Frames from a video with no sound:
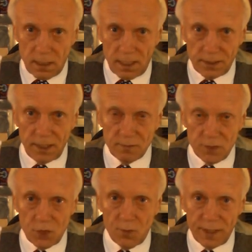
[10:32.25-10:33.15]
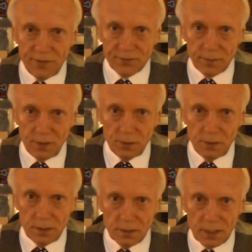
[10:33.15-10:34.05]
I take no money from
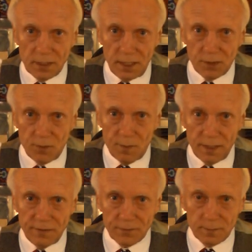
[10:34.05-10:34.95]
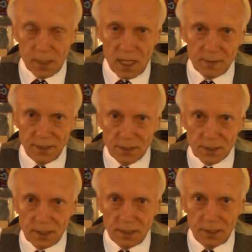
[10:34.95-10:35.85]
unions. I take no money from
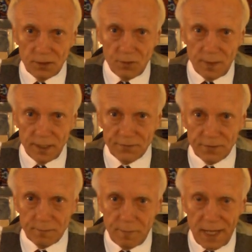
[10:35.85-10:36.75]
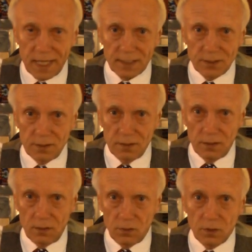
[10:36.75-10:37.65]
lobbyists. I take no money from PACs
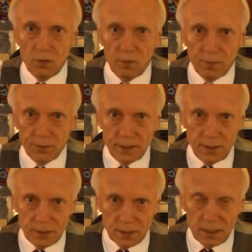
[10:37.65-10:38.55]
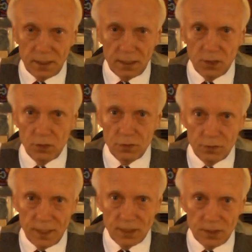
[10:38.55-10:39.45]
or corporations. I take no
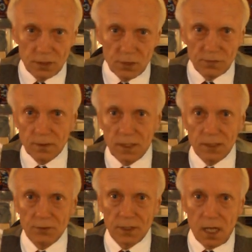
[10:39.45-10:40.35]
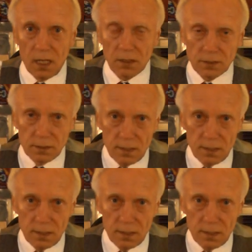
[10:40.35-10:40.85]
donations over $100